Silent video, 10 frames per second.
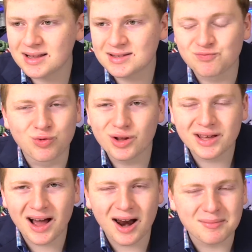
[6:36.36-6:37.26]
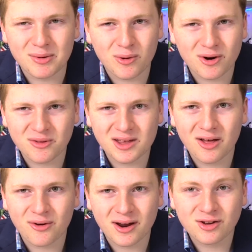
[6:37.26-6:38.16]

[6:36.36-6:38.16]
it's really got to be one or the other.